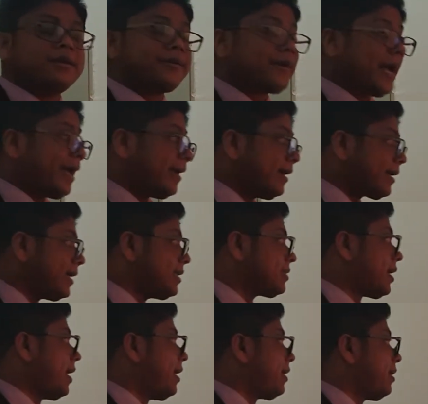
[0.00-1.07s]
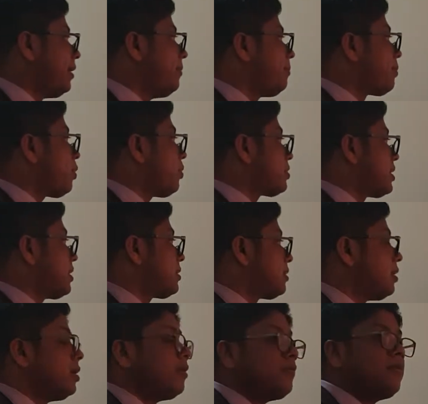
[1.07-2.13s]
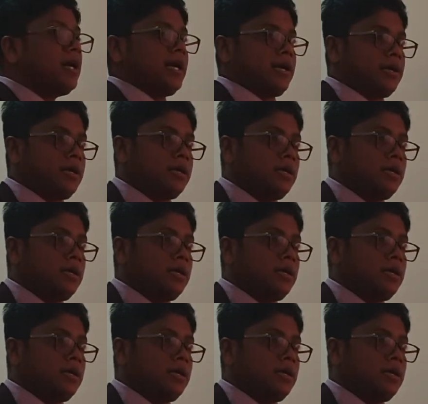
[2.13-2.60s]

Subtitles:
tire recycling process work.